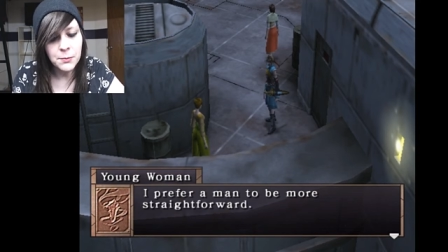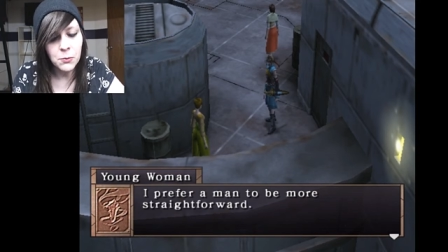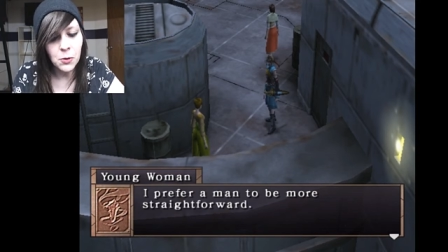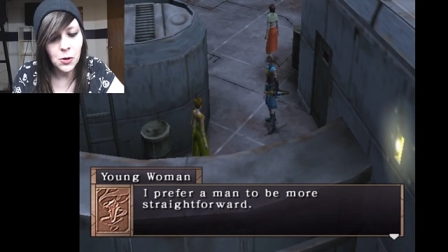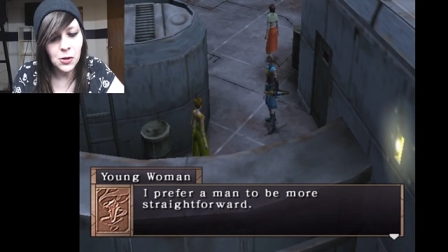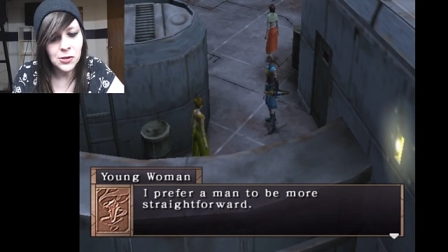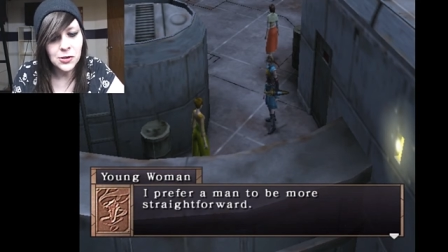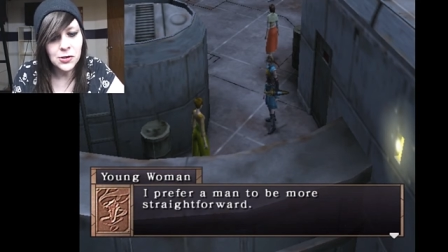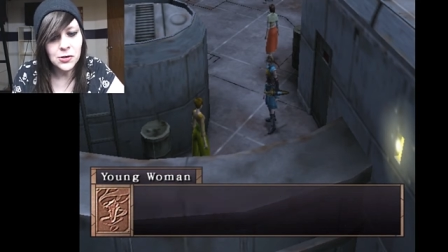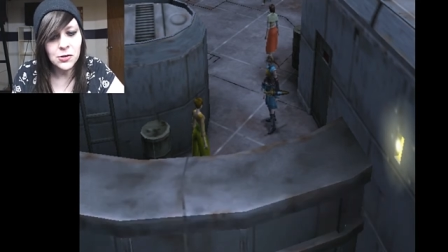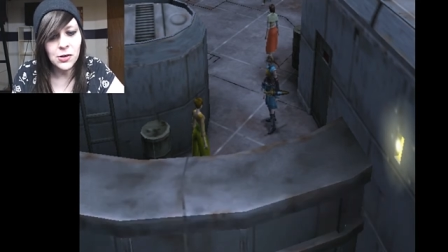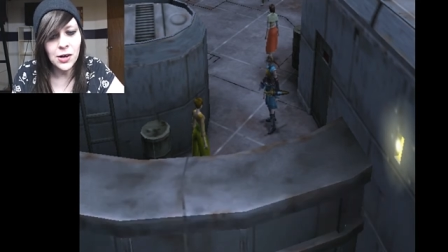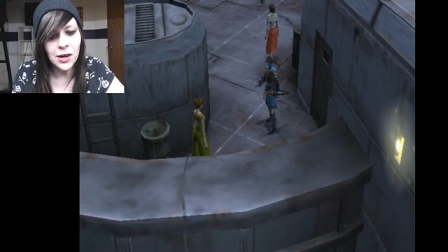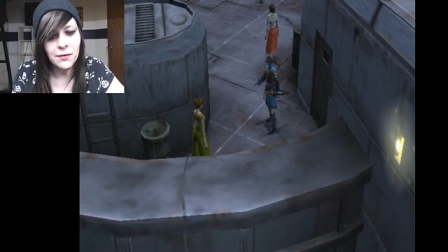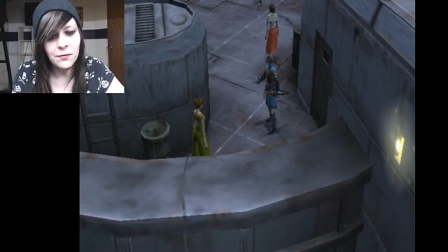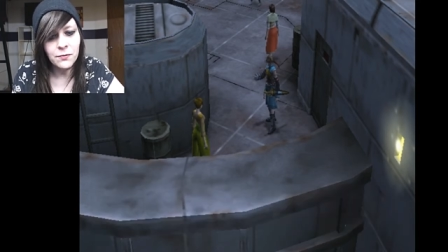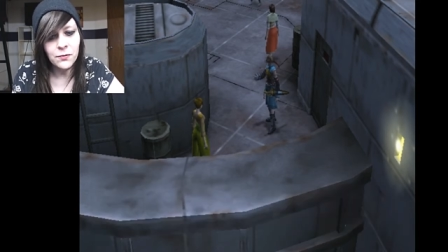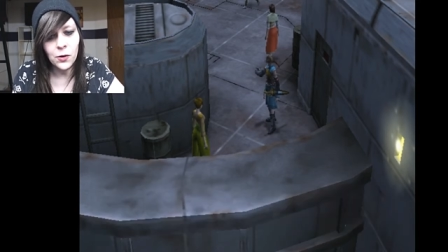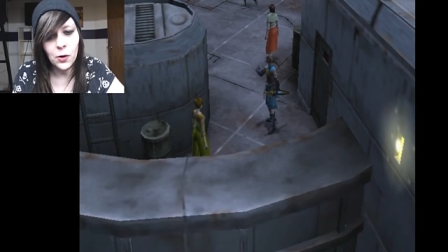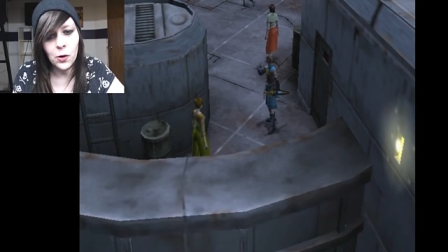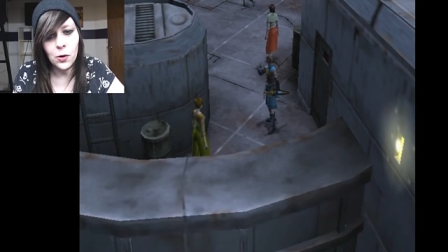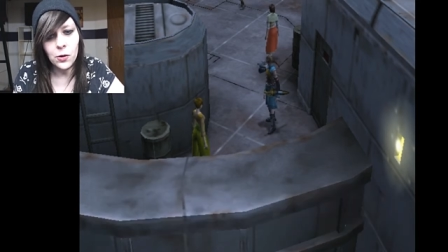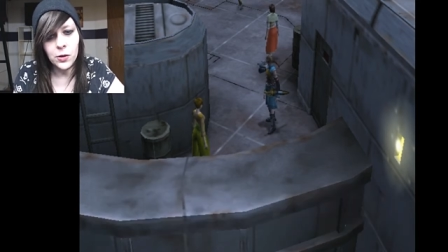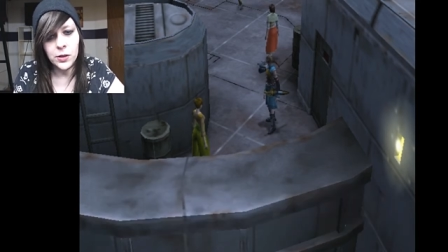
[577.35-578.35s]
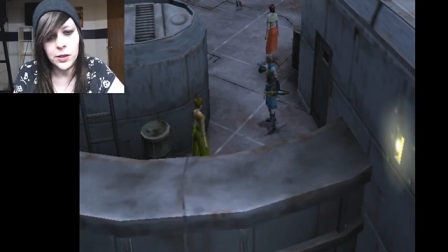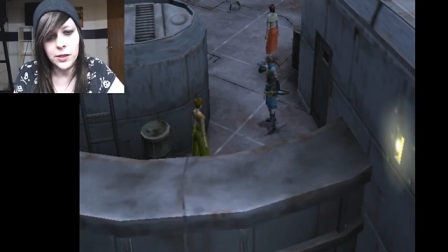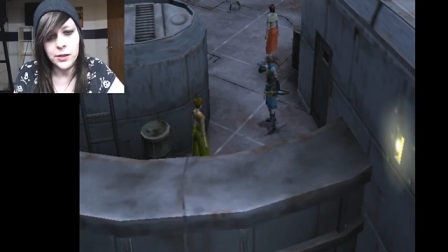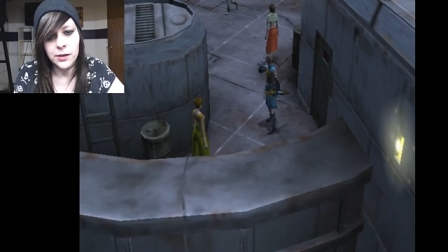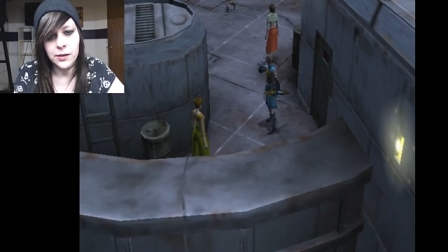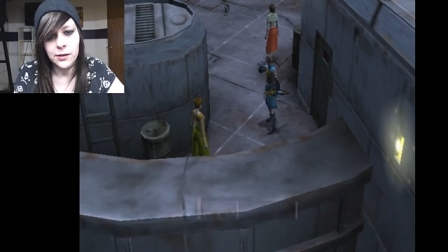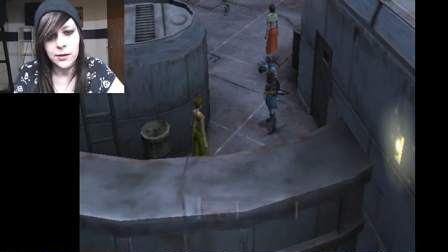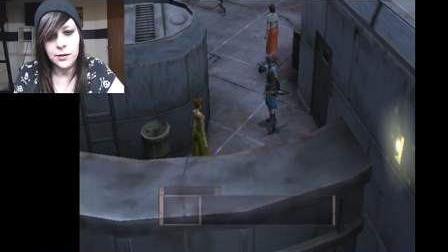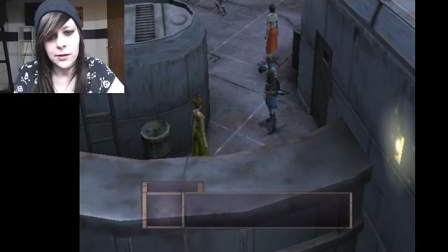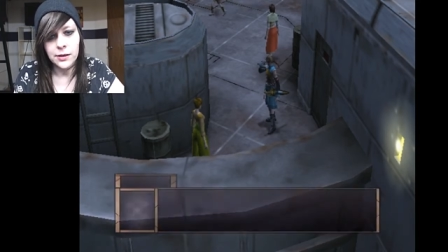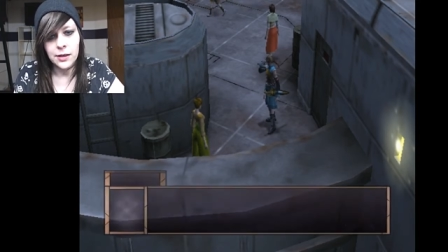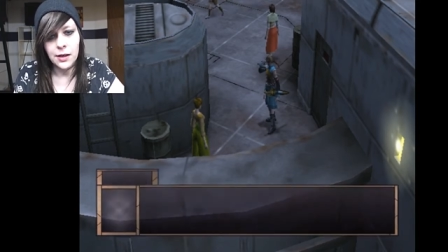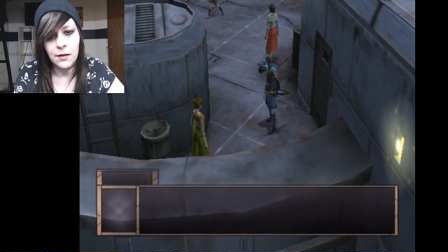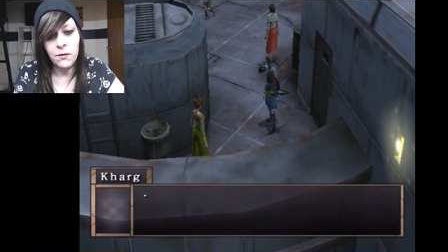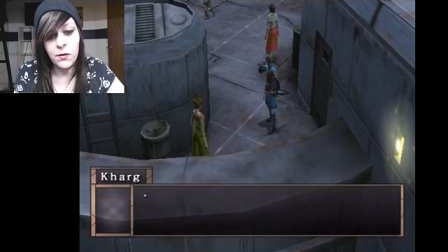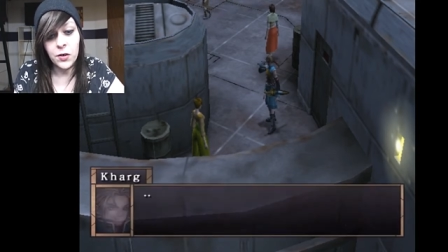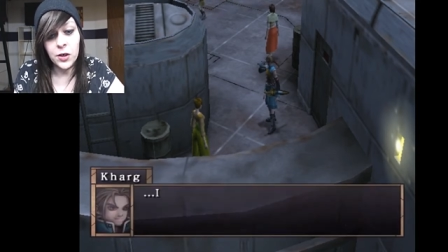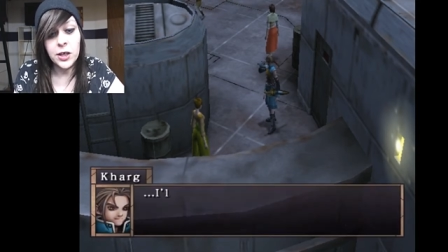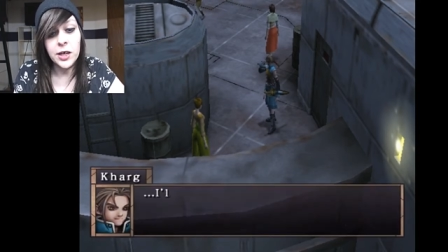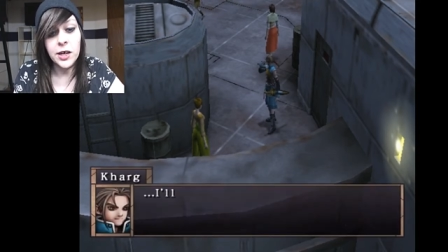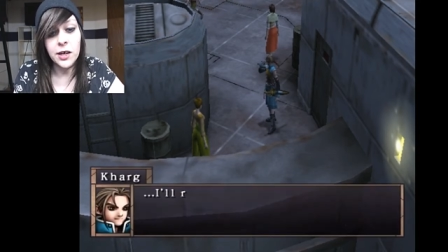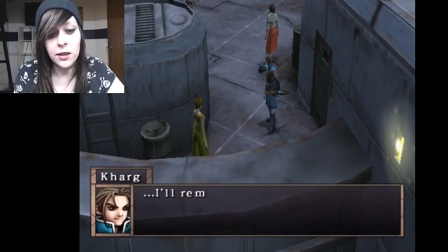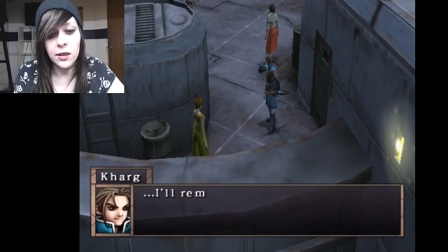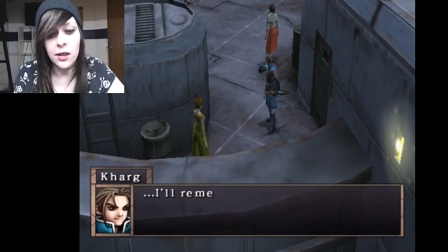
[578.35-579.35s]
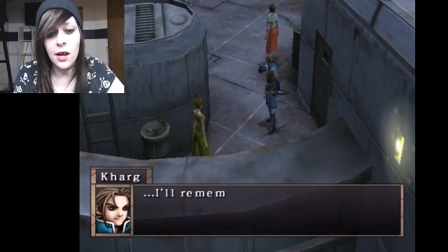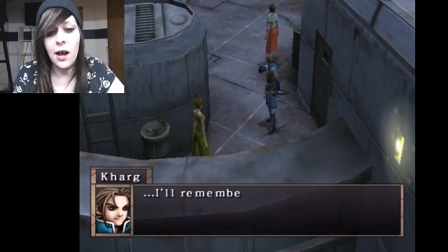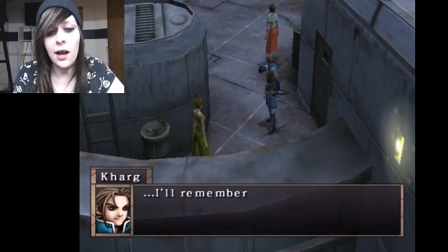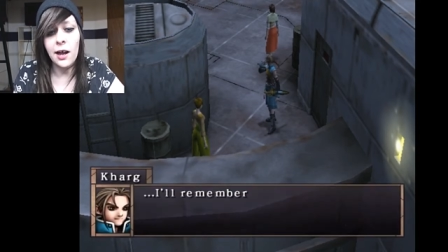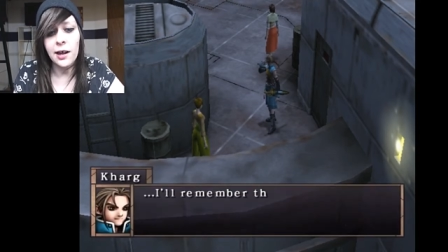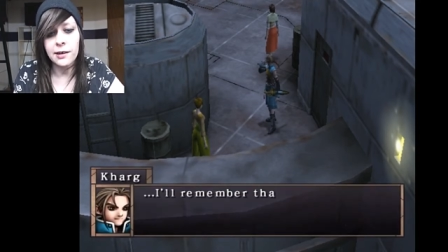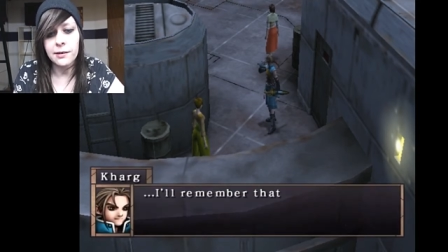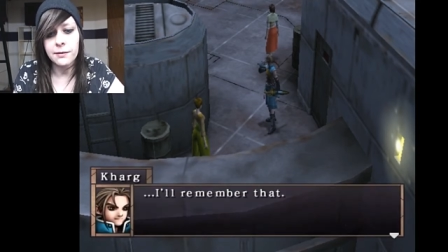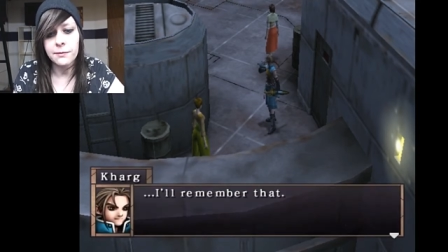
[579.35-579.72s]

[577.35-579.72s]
more straightforward. I feel you a lot.